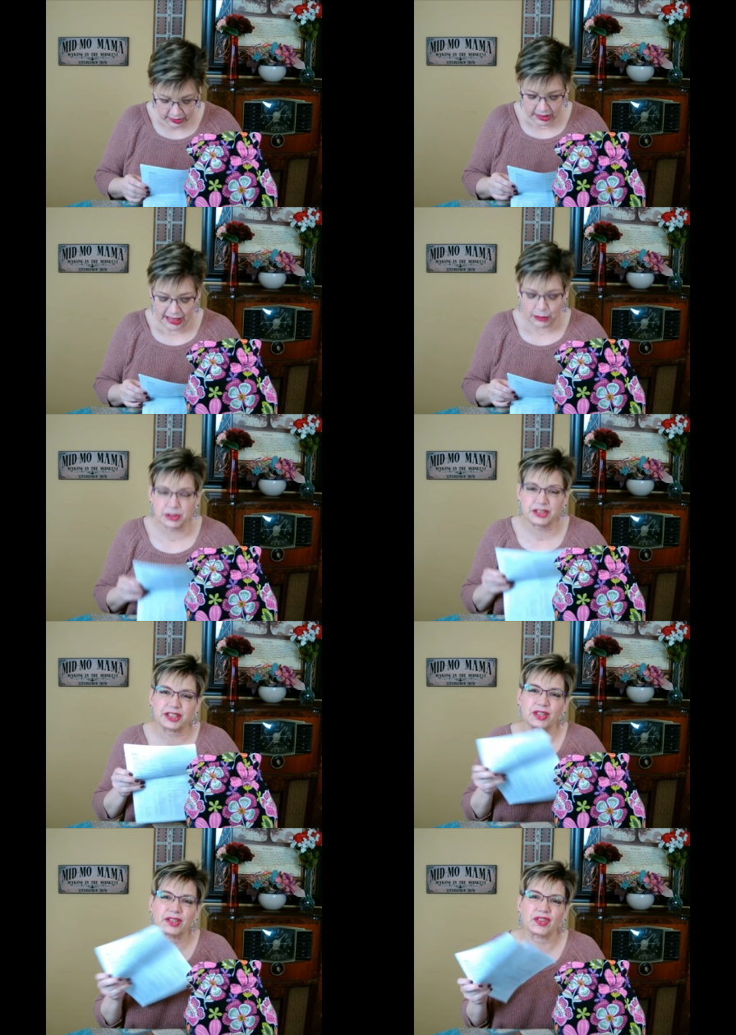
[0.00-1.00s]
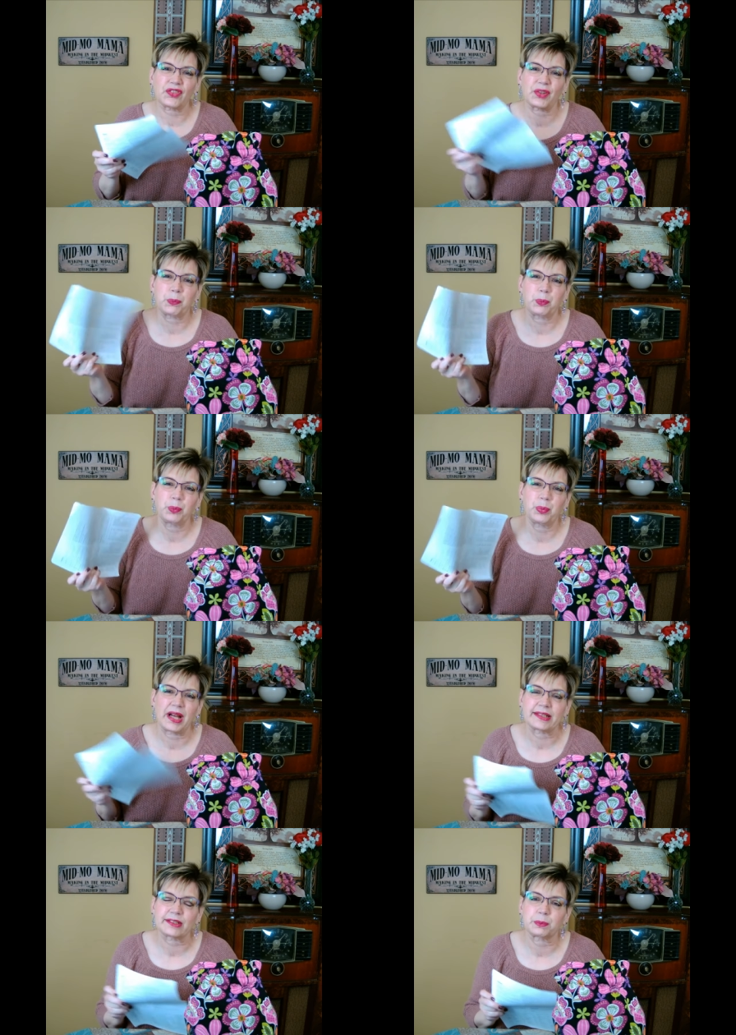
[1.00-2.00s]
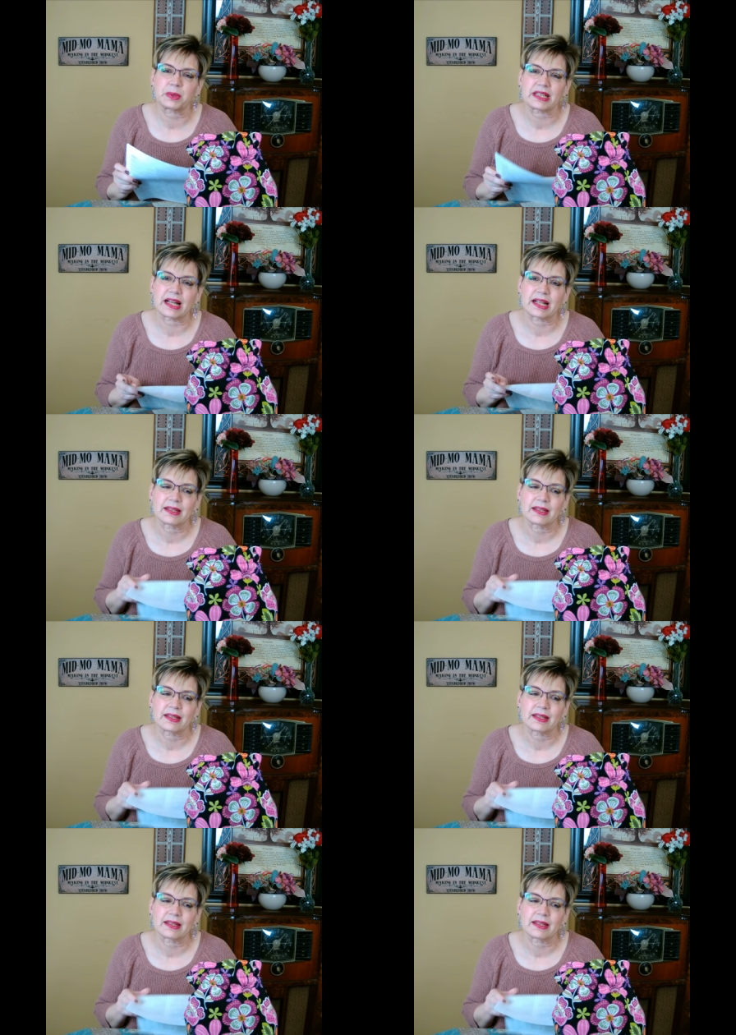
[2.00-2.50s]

I would show you the pattern, but